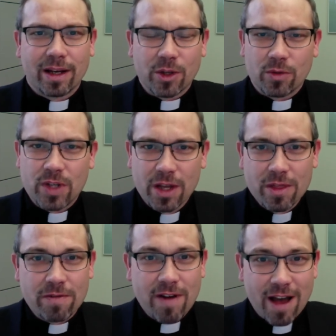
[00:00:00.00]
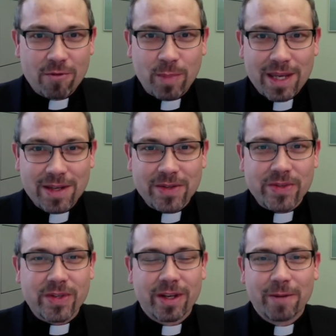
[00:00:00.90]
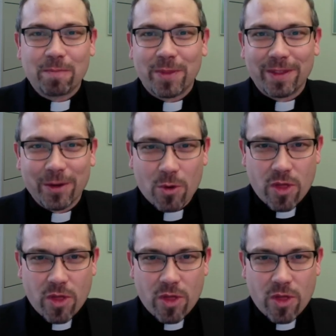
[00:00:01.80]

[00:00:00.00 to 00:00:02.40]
You've done the 5 Ps, you're